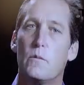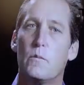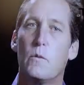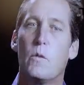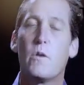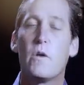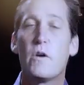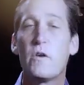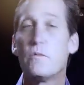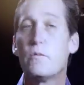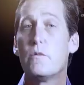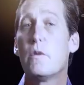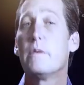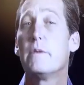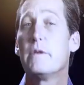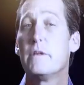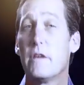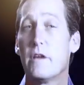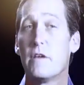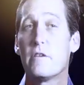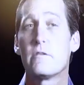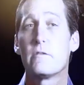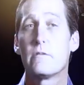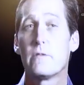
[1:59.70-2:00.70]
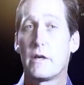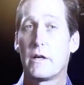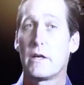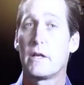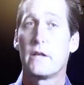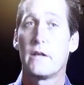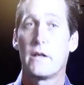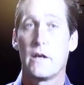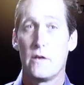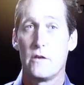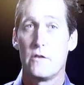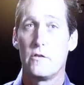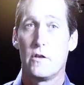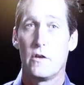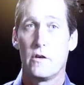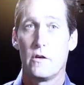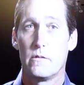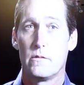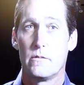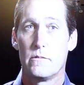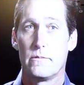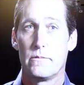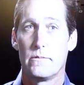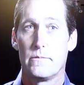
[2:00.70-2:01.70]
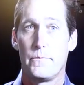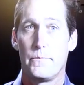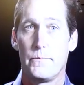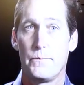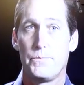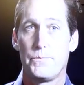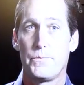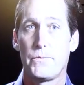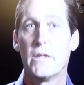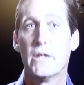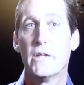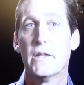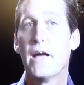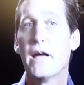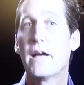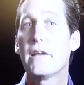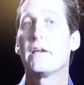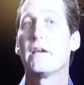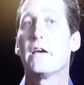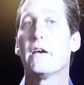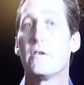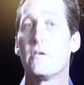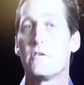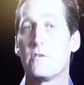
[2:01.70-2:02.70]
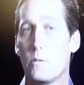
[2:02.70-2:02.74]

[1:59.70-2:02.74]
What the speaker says: what if MOBI doesn't recognize you? In that case, it